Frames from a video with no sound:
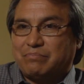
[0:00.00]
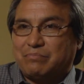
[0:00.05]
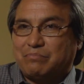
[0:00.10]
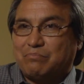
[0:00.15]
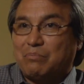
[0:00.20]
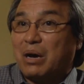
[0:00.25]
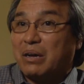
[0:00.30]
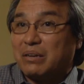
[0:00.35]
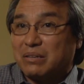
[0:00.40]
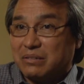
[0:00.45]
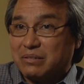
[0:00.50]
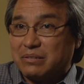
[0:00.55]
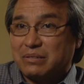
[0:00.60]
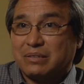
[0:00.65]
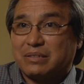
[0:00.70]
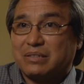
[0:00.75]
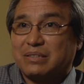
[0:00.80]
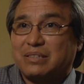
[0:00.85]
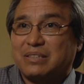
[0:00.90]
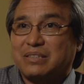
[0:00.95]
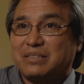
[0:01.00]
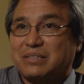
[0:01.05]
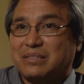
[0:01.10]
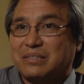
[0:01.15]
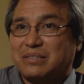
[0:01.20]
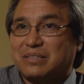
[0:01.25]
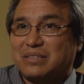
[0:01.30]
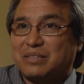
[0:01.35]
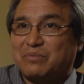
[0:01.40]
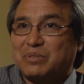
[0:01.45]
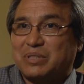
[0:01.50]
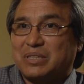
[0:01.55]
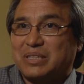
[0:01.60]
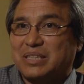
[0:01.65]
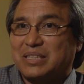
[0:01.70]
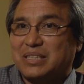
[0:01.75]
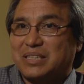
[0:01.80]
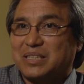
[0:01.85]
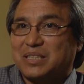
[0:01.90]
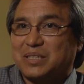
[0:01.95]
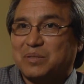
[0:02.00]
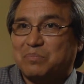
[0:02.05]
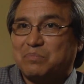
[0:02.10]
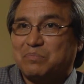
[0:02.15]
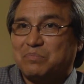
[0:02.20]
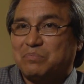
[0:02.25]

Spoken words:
monitor the conditions of Indigenous